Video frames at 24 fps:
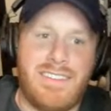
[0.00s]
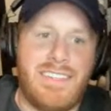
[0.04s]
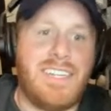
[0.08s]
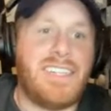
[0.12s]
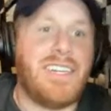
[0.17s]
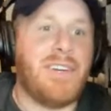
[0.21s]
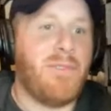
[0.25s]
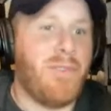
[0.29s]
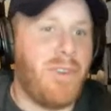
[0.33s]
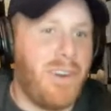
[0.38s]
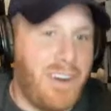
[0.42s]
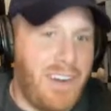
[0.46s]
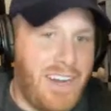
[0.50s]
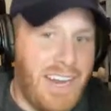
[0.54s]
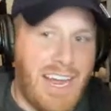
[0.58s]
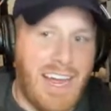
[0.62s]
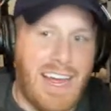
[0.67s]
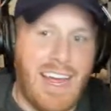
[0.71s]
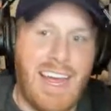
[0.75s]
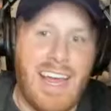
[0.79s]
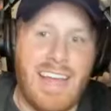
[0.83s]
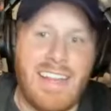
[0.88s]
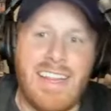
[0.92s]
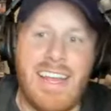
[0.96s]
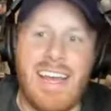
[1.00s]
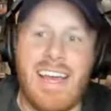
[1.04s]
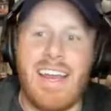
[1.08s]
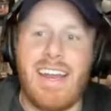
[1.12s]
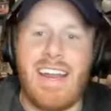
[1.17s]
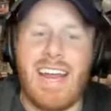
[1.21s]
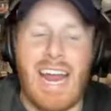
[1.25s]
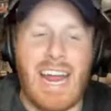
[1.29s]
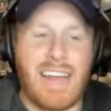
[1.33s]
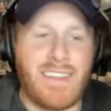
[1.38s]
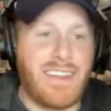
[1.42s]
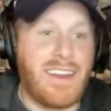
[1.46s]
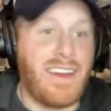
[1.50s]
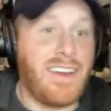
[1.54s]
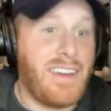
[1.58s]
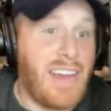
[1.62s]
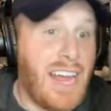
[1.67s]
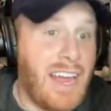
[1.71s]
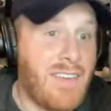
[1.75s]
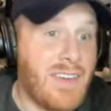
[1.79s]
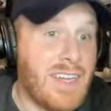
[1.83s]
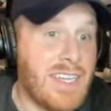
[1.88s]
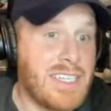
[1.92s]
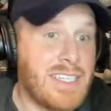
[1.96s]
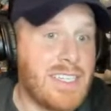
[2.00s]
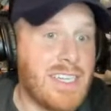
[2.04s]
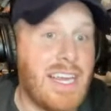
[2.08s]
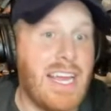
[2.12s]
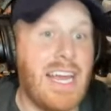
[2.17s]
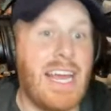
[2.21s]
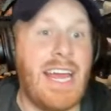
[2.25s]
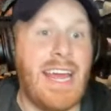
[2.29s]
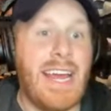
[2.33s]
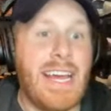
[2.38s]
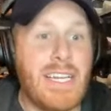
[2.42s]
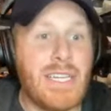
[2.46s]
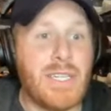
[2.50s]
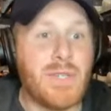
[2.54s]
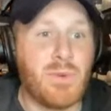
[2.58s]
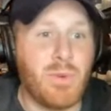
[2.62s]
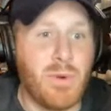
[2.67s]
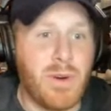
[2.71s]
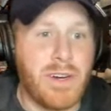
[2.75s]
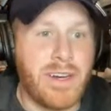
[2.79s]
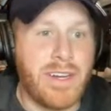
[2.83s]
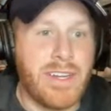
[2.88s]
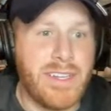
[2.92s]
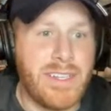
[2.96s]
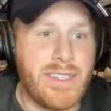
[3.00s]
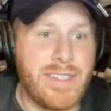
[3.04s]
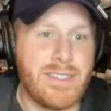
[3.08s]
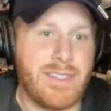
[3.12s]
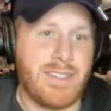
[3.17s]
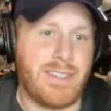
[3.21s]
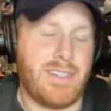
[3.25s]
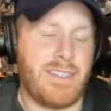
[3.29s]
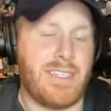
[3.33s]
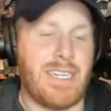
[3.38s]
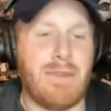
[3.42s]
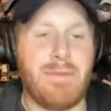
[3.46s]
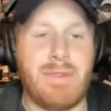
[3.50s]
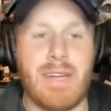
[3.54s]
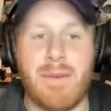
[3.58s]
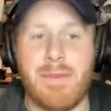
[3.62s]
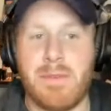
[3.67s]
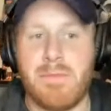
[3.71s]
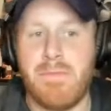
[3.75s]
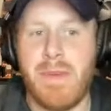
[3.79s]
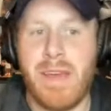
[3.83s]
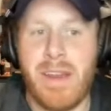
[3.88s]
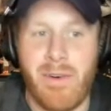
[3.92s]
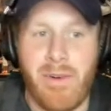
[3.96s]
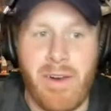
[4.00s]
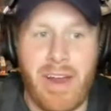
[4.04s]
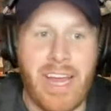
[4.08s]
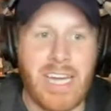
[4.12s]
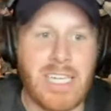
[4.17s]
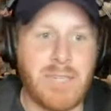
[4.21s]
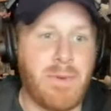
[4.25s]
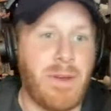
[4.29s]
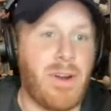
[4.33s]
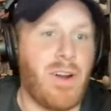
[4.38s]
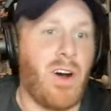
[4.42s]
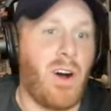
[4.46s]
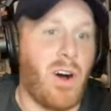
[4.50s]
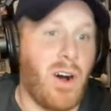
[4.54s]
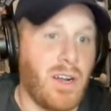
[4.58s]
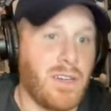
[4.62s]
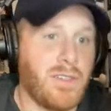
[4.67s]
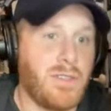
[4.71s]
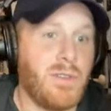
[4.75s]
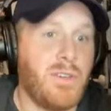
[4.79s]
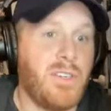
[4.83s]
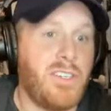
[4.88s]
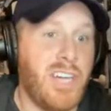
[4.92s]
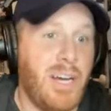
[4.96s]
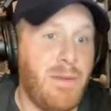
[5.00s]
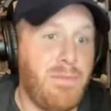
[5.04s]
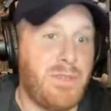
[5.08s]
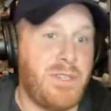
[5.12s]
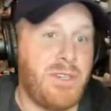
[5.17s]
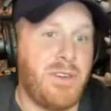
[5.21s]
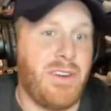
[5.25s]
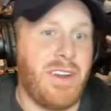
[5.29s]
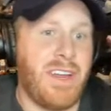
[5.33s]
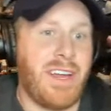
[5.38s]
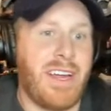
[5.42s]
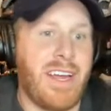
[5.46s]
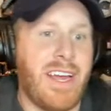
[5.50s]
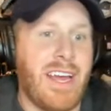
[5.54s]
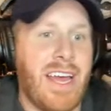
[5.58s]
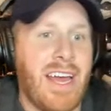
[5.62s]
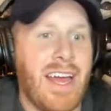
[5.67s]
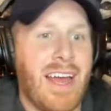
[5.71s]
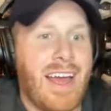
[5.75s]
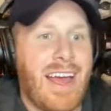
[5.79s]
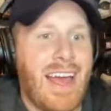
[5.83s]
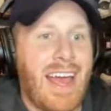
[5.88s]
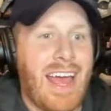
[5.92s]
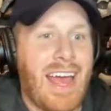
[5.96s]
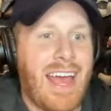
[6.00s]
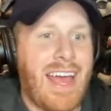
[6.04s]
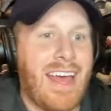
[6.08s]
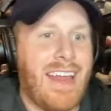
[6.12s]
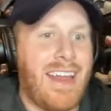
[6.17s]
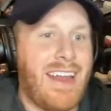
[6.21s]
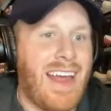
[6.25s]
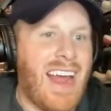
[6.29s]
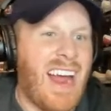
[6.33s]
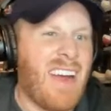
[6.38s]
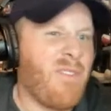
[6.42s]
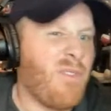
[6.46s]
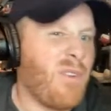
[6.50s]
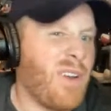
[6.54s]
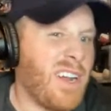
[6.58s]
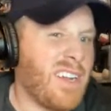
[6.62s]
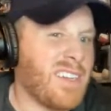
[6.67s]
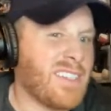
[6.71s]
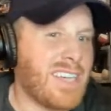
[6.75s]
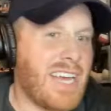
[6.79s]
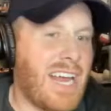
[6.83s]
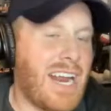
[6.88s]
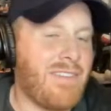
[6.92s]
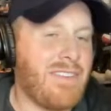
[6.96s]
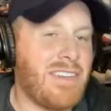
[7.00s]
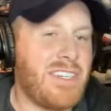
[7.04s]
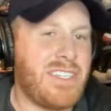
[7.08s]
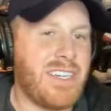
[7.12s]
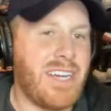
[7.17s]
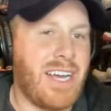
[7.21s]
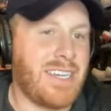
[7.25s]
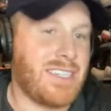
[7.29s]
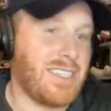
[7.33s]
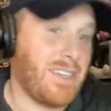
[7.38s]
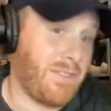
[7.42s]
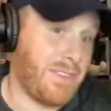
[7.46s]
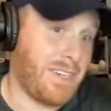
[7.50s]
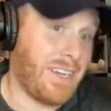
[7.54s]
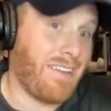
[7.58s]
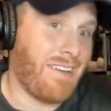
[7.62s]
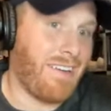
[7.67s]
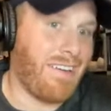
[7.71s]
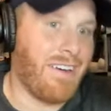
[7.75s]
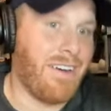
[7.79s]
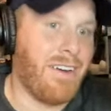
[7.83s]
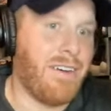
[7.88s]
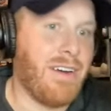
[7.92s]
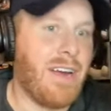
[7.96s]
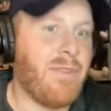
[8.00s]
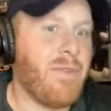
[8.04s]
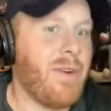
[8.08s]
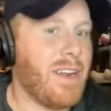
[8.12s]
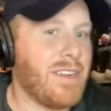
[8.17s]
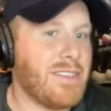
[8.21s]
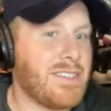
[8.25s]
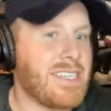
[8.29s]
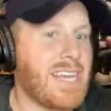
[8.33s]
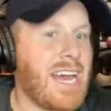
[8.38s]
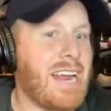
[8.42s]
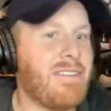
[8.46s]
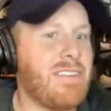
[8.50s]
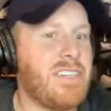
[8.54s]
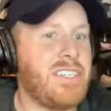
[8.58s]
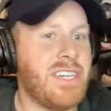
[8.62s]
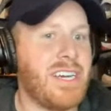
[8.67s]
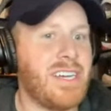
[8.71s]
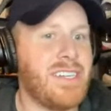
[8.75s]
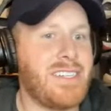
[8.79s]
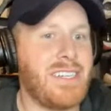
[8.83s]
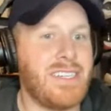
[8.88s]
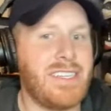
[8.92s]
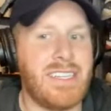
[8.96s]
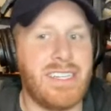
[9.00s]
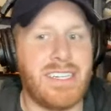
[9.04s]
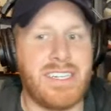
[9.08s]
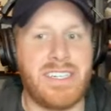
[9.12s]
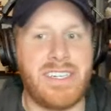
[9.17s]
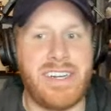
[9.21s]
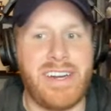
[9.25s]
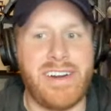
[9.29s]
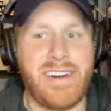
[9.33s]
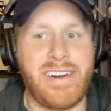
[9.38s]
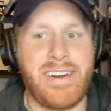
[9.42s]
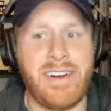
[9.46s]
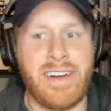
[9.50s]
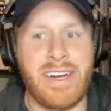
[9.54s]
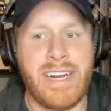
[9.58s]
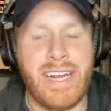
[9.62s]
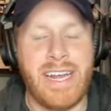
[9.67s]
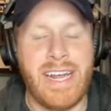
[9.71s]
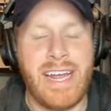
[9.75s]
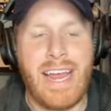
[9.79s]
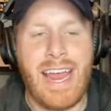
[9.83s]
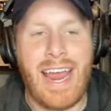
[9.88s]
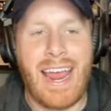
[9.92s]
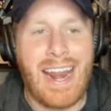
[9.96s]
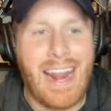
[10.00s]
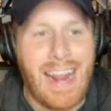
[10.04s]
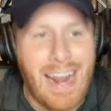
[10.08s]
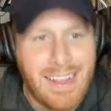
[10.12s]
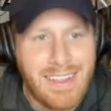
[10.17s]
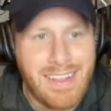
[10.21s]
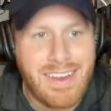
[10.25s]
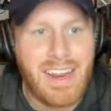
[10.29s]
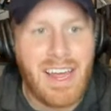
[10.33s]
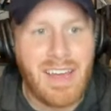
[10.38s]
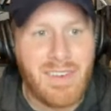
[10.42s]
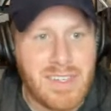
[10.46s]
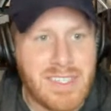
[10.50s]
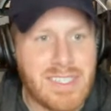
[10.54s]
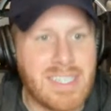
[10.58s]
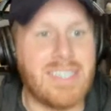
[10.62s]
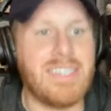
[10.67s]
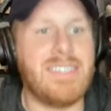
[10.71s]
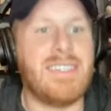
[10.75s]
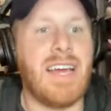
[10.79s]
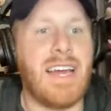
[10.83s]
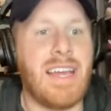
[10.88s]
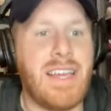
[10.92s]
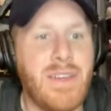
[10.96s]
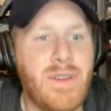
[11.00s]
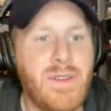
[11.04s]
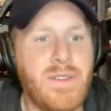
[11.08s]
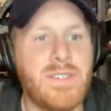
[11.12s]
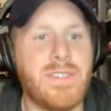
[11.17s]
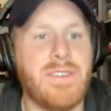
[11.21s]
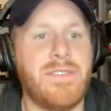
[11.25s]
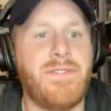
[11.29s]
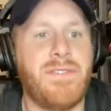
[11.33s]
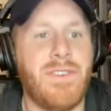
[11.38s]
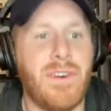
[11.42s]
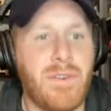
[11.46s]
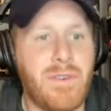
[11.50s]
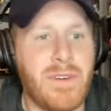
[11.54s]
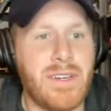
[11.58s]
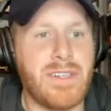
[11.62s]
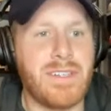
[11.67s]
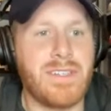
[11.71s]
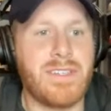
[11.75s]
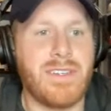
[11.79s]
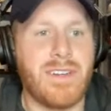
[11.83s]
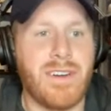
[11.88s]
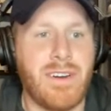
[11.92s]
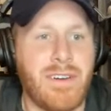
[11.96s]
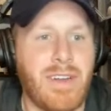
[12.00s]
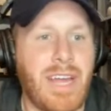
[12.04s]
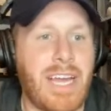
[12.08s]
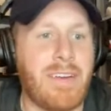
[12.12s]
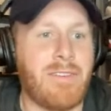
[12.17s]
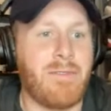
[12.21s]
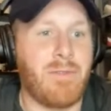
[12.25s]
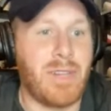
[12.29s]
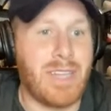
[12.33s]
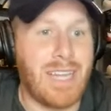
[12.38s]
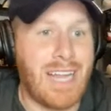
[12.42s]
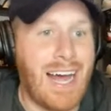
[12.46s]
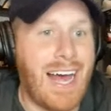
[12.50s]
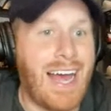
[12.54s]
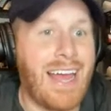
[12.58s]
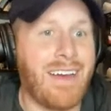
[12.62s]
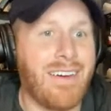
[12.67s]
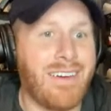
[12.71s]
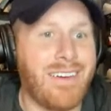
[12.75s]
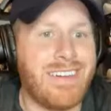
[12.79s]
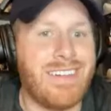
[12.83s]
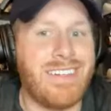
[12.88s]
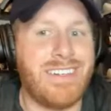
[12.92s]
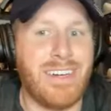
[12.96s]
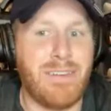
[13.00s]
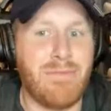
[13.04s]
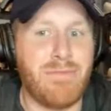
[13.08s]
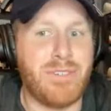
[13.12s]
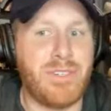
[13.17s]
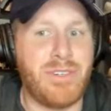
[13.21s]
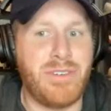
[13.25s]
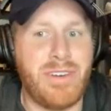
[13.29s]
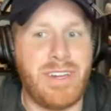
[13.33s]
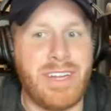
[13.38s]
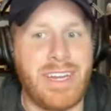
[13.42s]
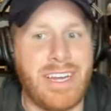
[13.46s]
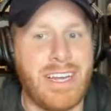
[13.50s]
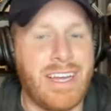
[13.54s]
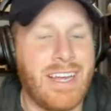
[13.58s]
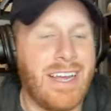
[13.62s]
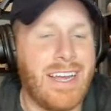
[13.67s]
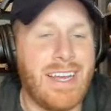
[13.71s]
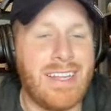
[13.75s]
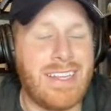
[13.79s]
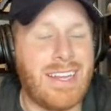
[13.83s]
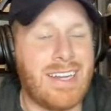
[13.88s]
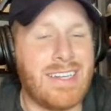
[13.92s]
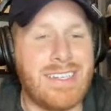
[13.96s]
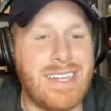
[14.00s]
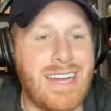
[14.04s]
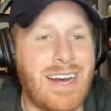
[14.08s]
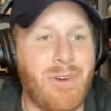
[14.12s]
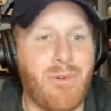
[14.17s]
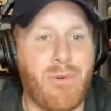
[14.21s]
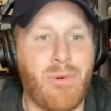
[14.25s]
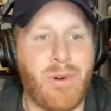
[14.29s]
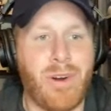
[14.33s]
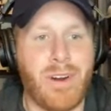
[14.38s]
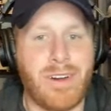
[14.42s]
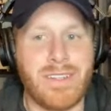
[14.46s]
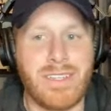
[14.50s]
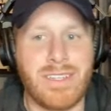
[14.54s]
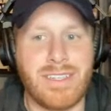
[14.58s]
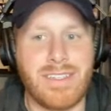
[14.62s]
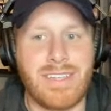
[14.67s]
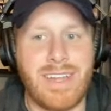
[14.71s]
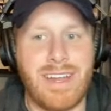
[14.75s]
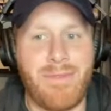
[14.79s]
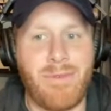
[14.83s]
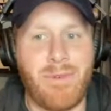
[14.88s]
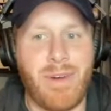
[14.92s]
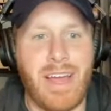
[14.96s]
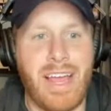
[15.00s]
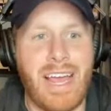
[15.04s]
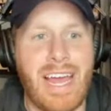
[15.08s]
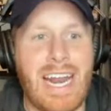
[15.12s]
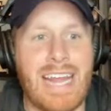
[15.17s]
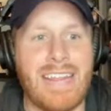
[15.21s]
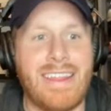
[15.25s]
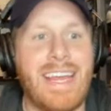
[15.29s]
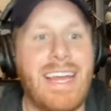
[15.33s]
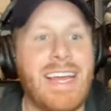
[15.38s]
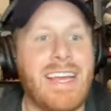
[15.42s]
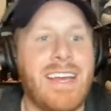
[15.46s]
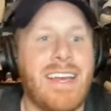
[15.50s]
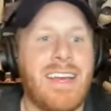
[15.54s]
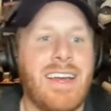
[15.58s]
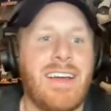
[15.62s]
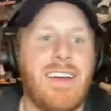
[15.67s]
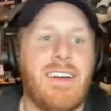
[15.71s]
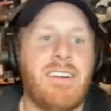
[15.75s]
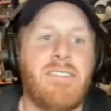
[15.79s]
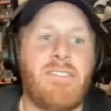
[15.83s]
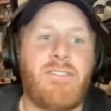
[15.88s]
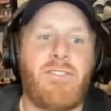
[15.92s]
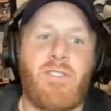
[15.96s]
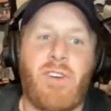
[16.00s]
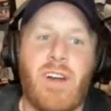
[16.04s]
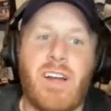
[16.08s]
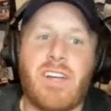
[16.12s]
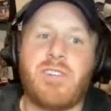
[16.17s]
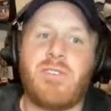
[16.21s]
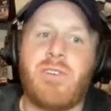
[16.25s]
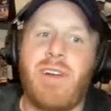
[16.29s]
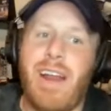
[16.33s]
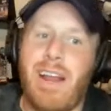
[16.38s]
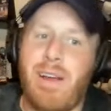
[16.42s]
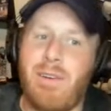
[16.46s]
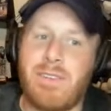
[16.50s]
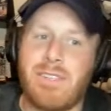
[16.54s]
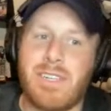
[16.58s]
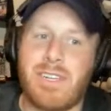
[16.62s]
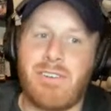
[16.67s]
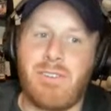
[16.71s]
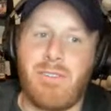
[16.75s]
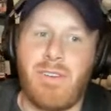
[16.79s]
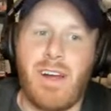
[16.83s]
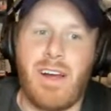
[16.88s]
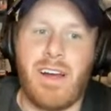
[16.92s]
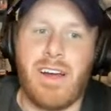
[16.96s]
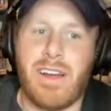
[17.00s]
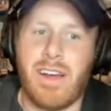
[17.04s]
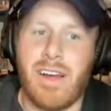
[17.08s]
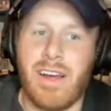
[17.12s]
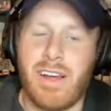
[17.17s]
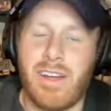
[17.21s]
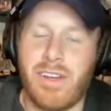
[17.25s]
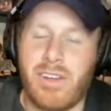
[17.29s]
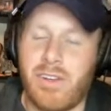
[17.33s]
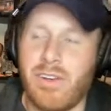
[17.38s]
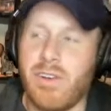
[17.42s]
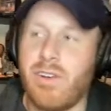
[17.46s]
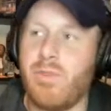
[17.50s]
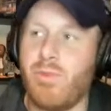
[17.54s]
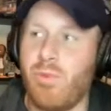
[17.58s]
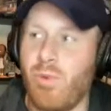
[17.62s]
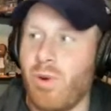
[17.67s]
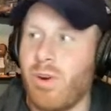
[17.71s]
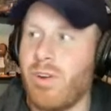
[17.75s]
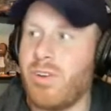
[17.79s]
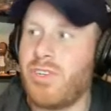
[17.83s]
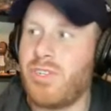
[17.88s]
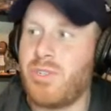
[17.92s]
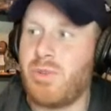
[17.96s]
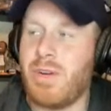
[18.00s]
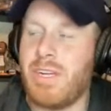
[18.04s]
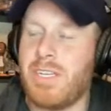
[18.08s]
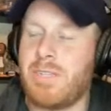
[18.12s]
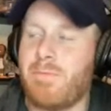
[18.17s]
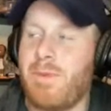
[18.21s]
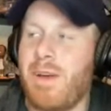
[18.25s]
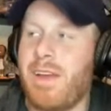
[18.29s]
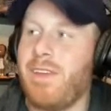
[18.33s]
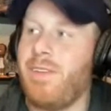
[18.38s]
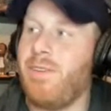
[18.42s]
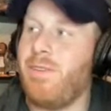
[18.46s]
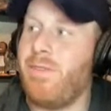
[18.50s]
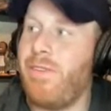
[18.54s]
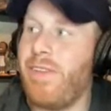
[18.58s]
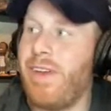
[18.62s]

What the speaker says: TJ Warren, yeah. And then Anthony Davis, his was sometimes mid-range, but also jump shooting. And everyone else kind of, except for Tyler Hero, everyone else has kind of adjusted this year. And Anthony Davis continues to focus or rely on jump shooting that does not work the same way. And I think frustrating was a good word choice by you